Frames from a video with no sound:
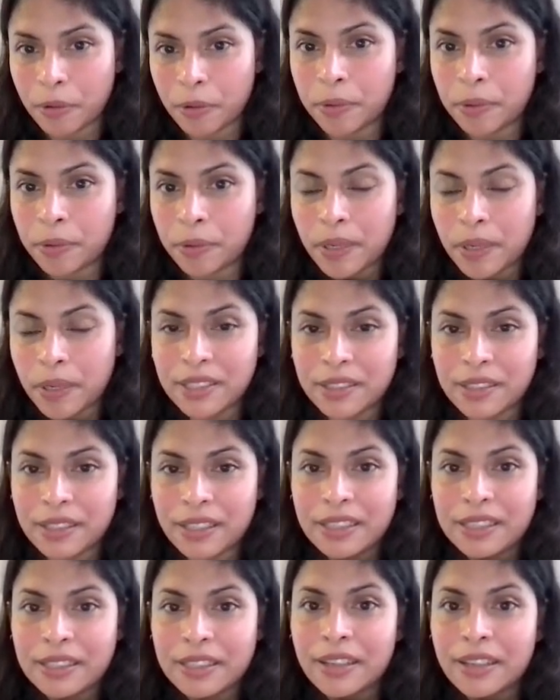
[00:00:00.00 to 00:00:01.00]
who is
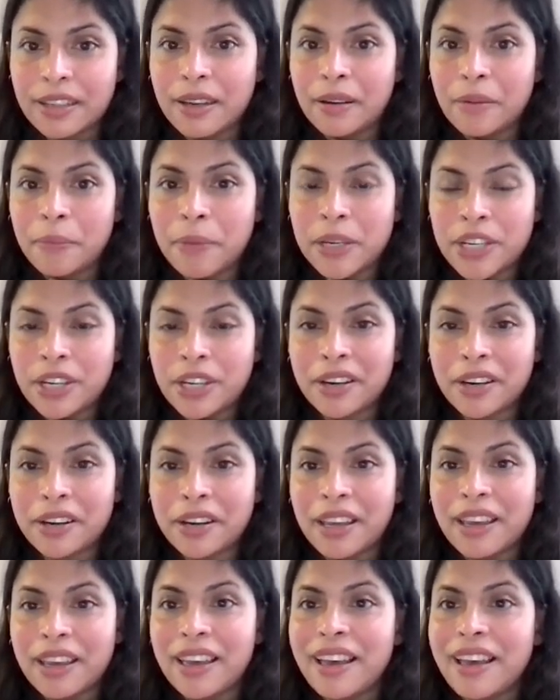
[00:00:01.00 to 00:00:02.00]
the machine
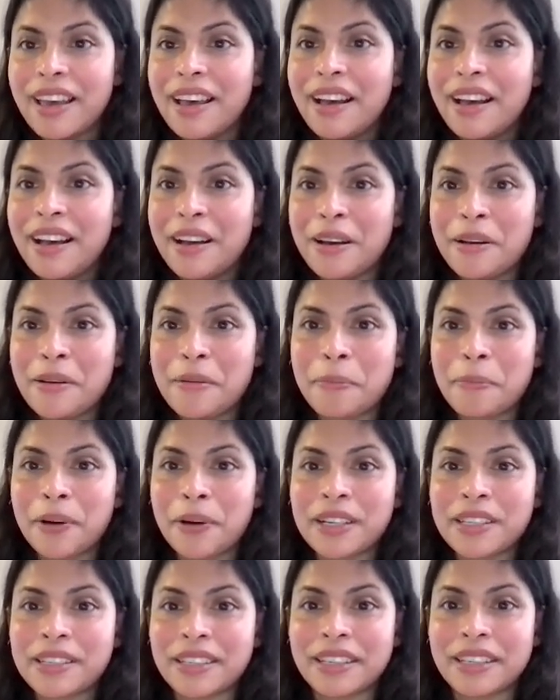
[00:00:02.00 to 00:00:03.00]
learning
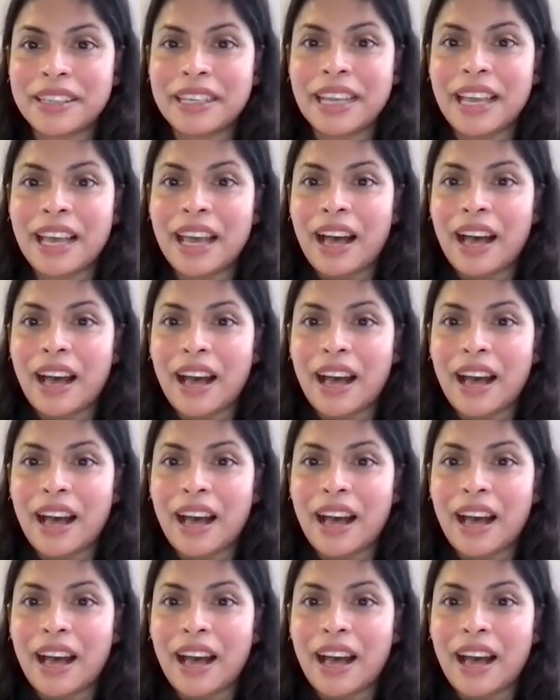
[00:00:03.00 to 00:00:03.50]
person.